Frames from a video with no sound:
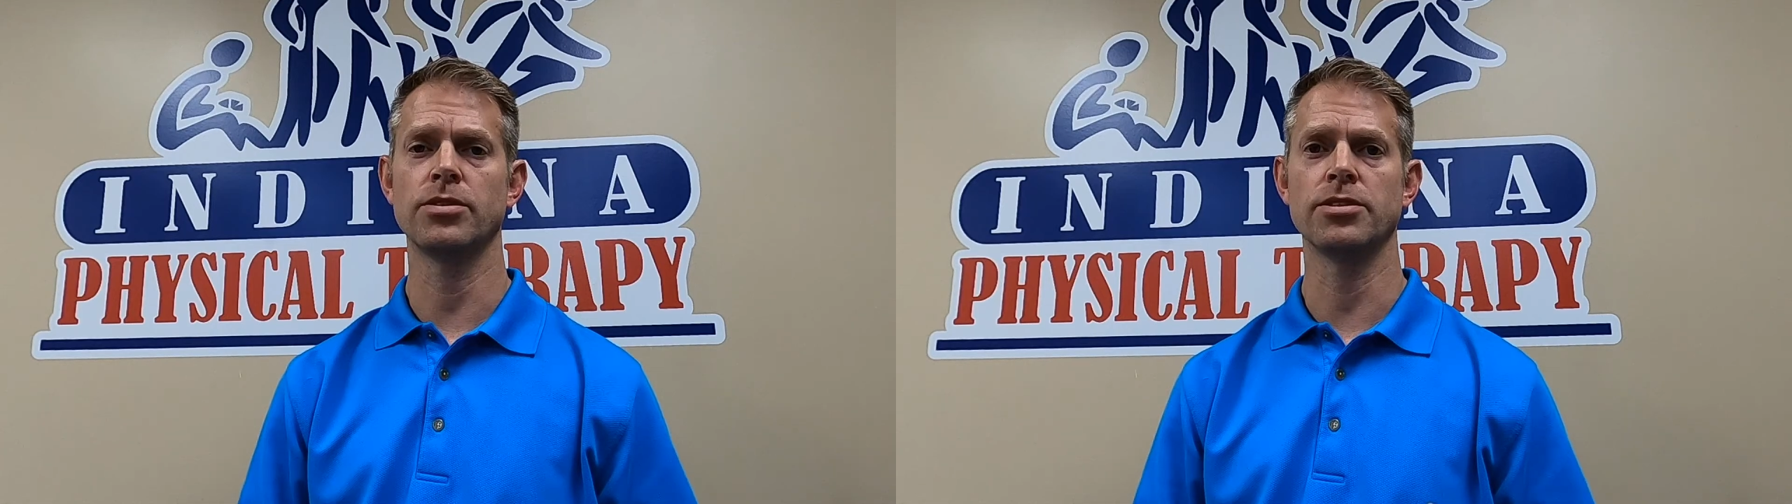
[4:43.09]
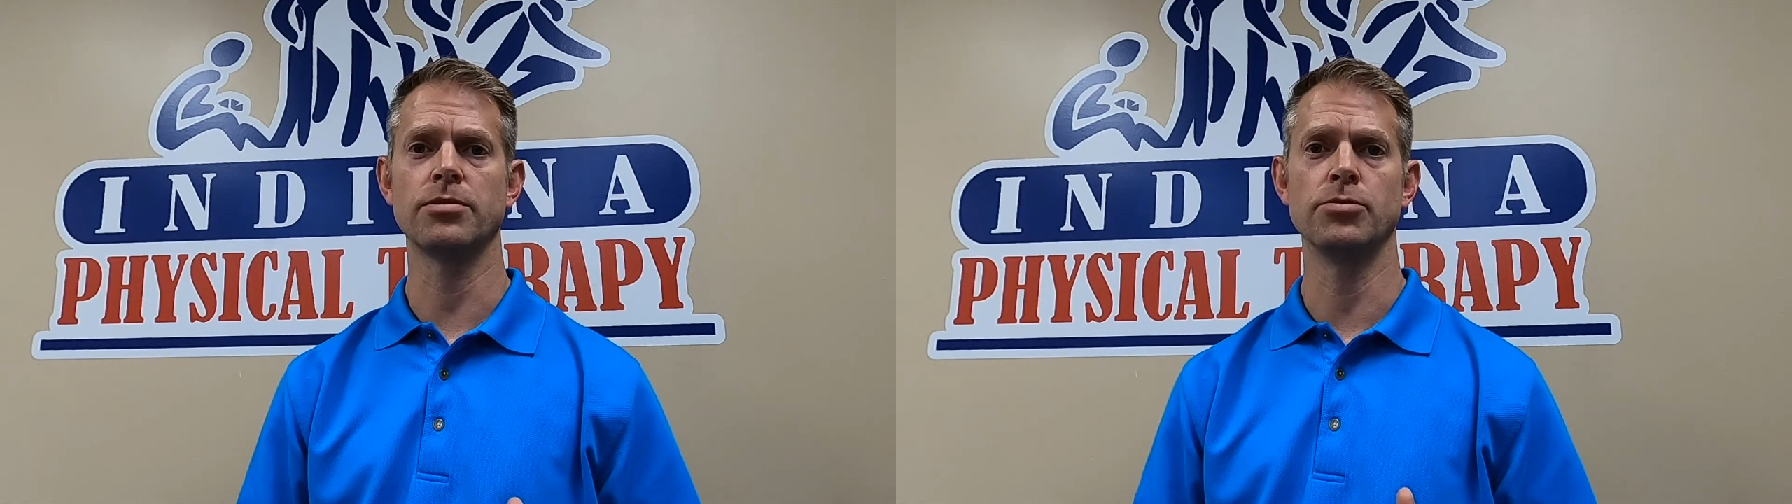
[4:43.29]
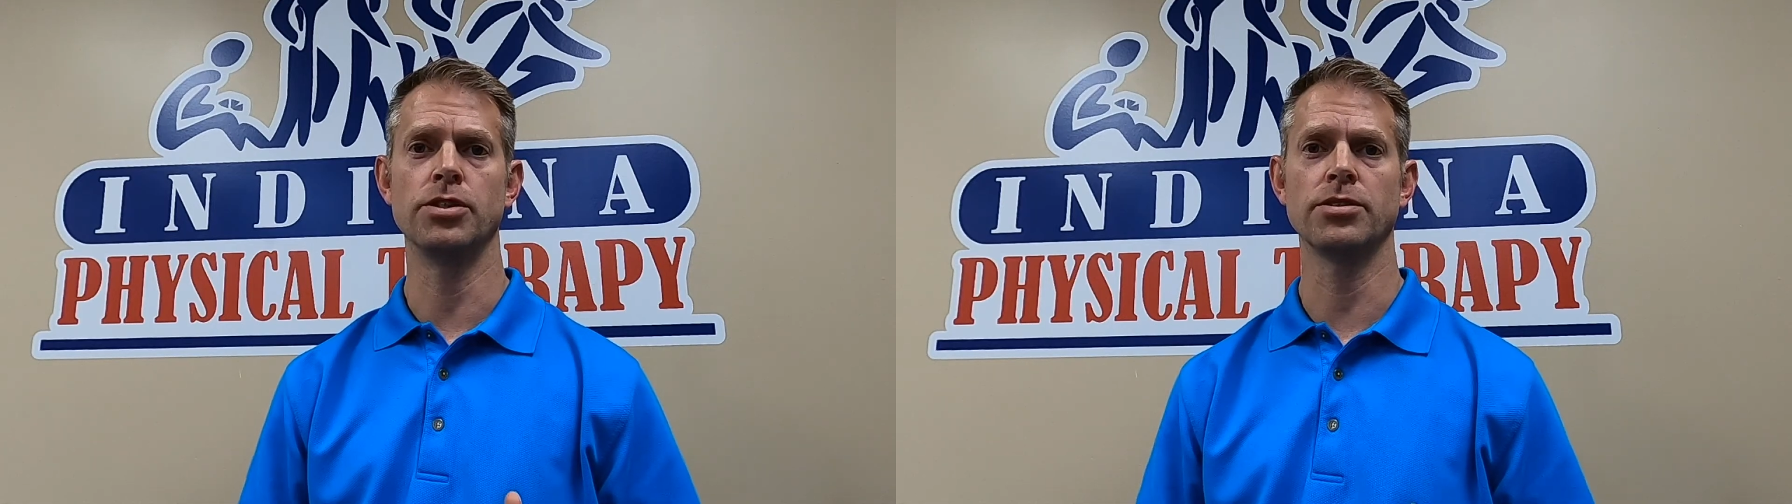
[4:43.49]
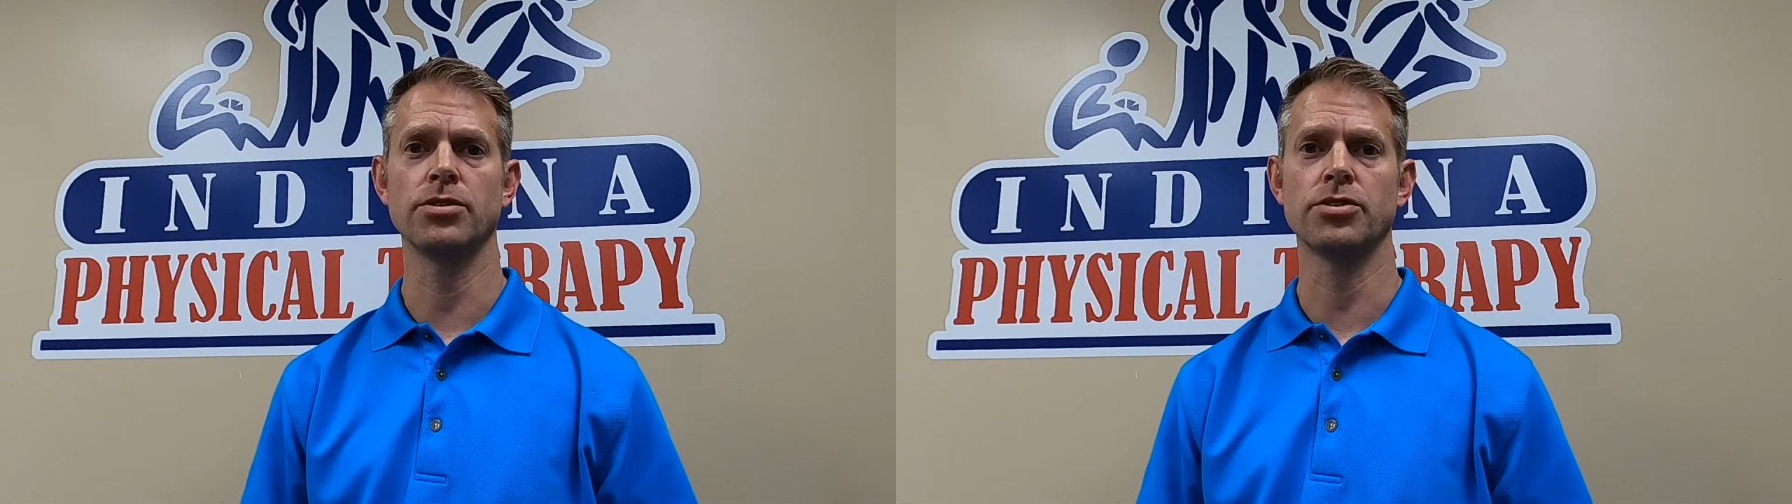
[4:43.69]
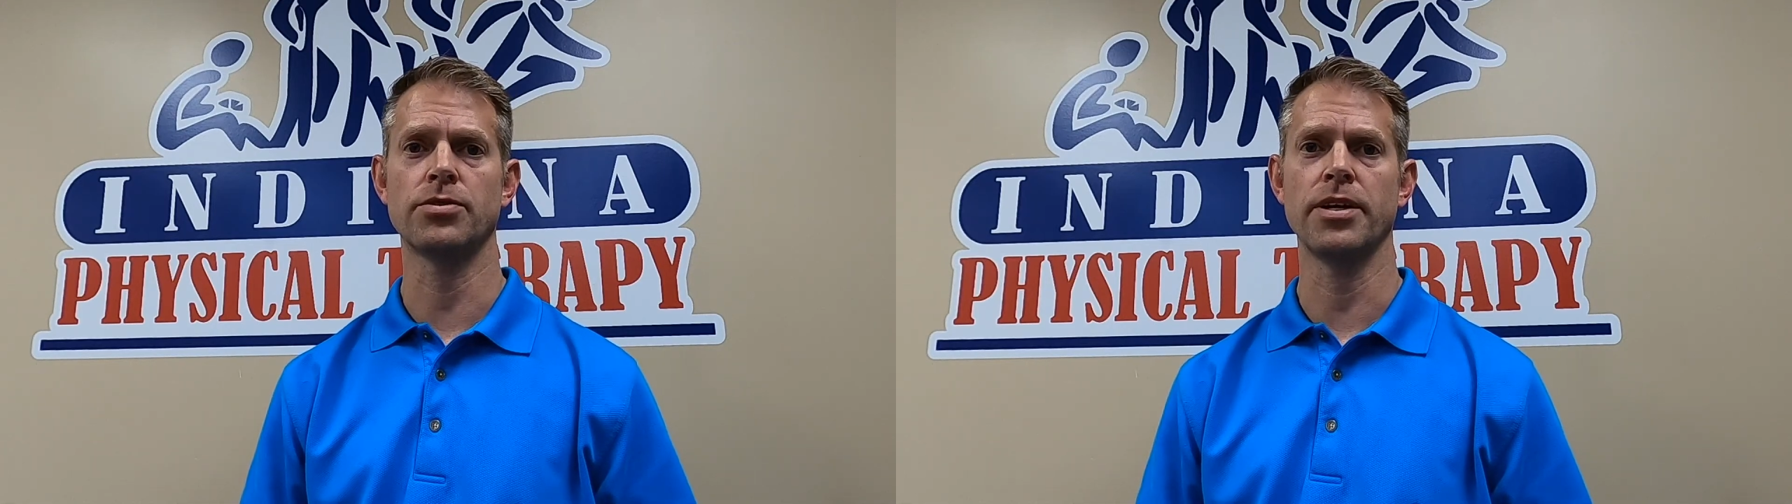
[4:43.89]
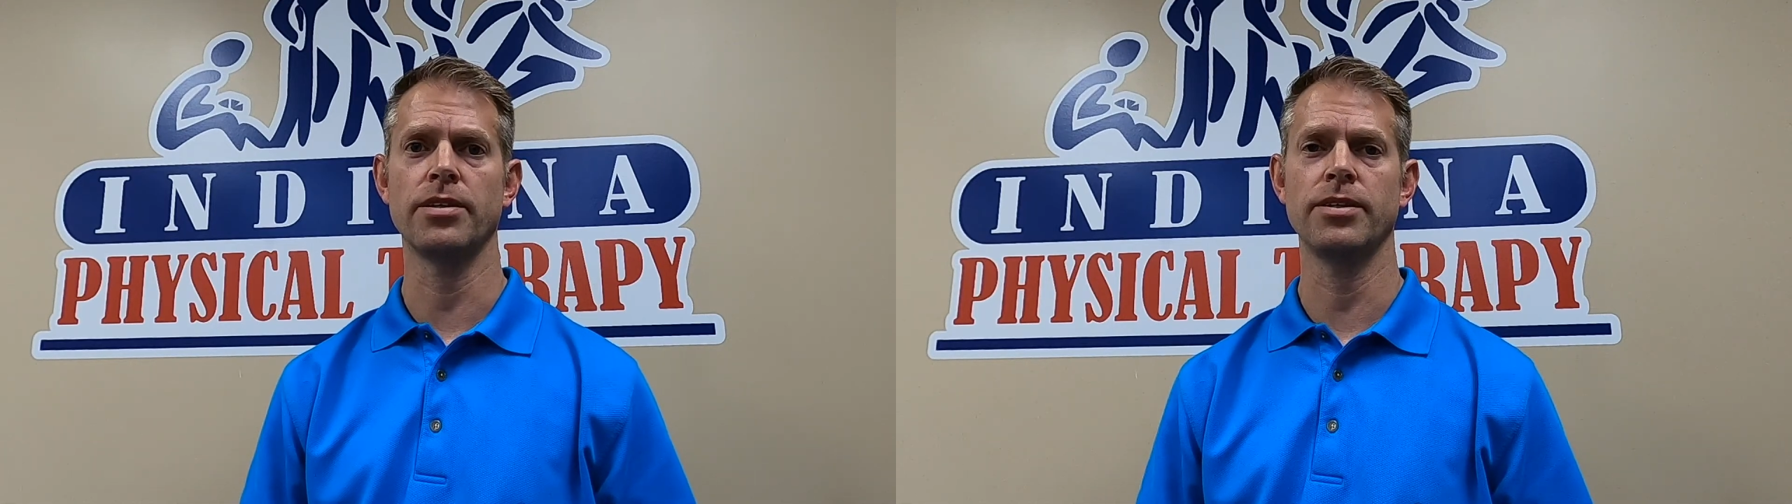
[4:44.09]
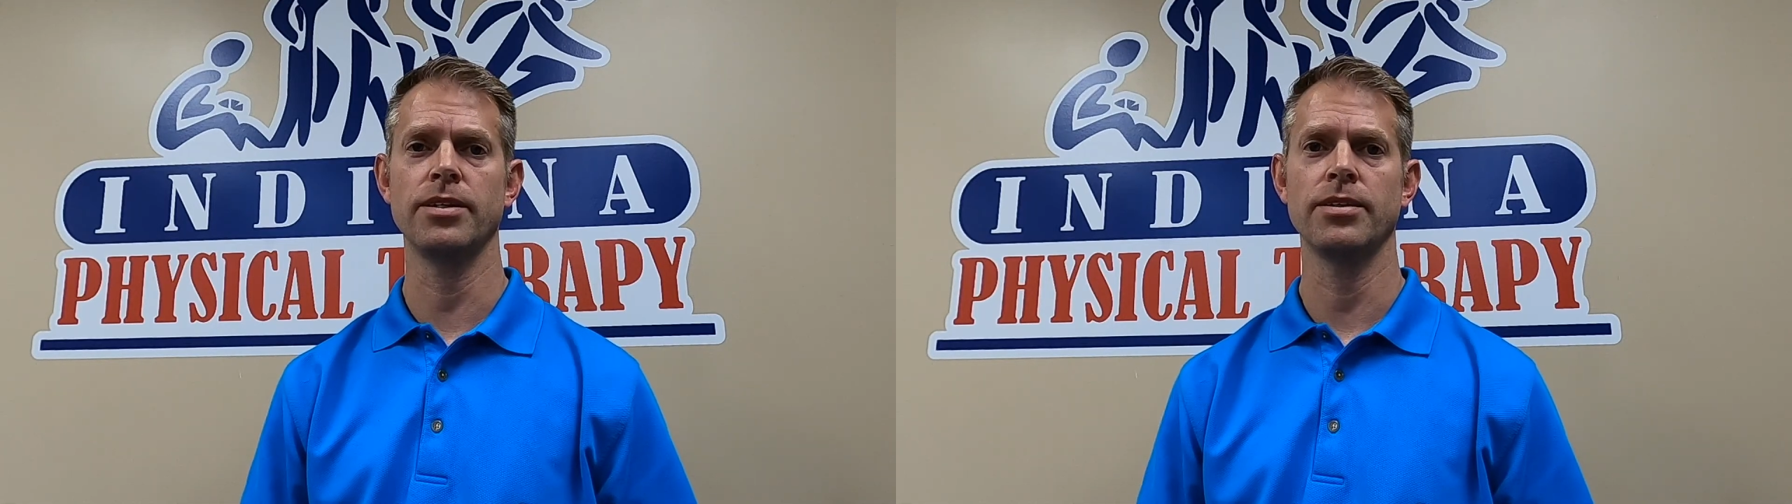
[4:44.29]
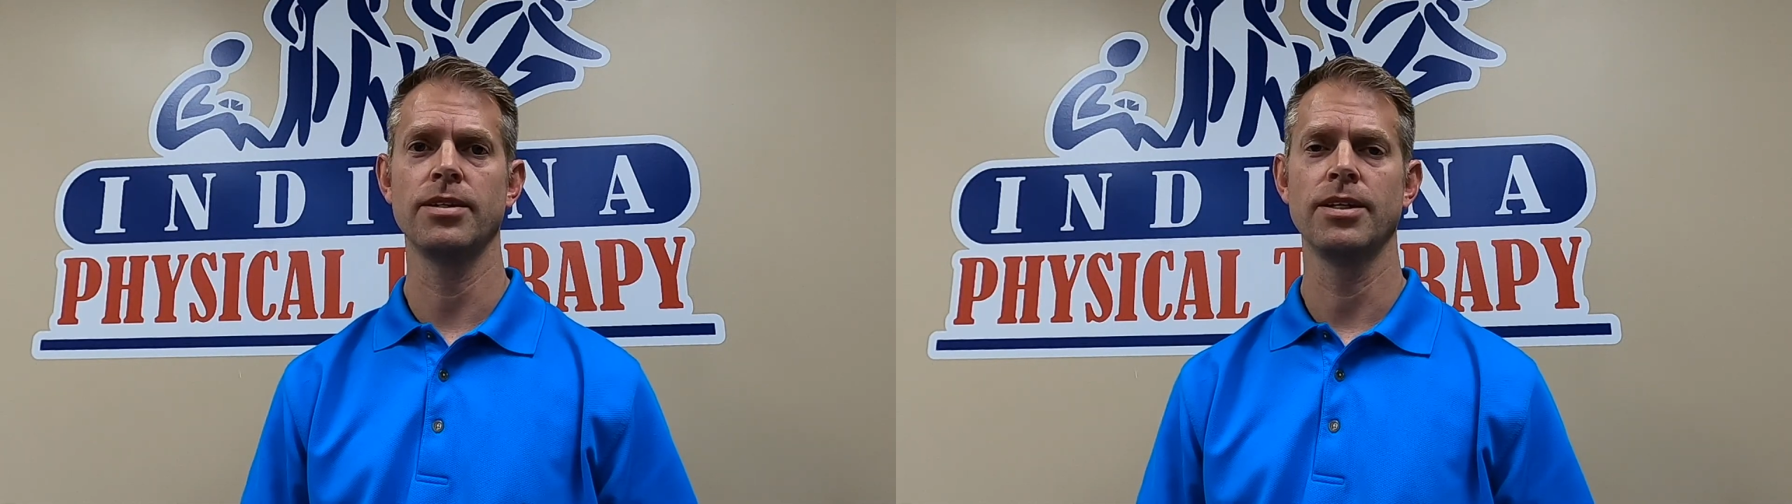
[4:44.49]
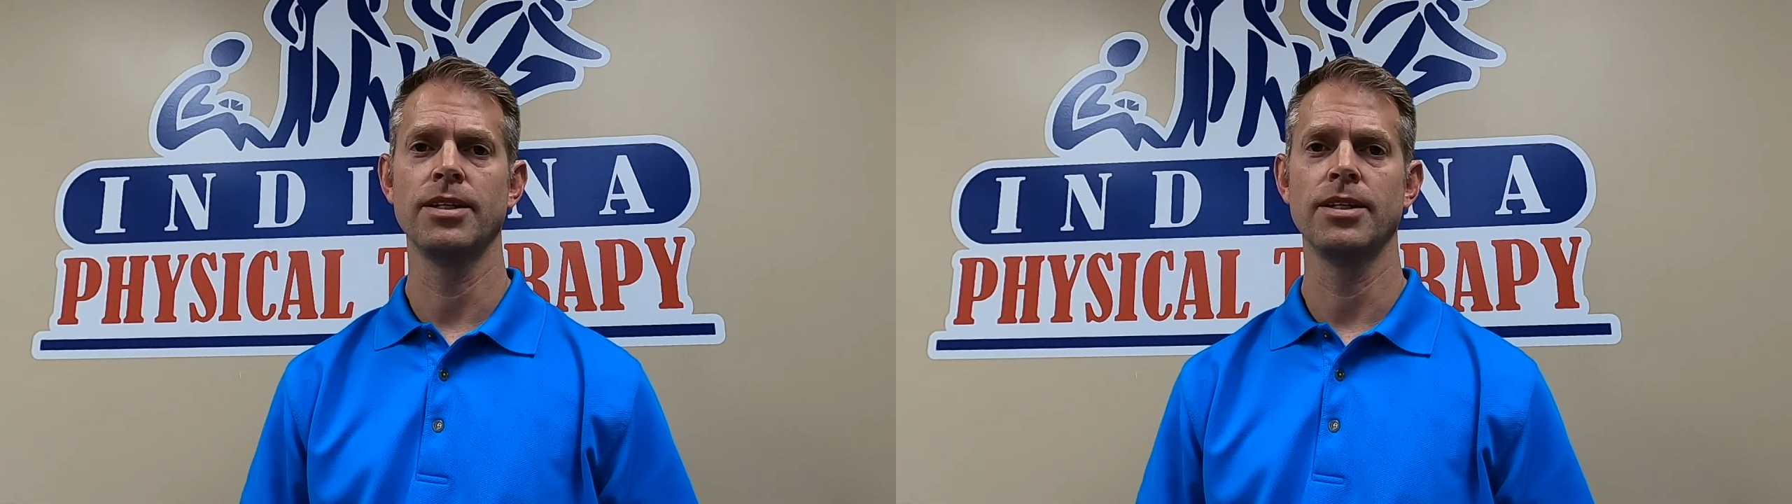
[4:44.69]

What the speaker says: or just some gentle strengthening,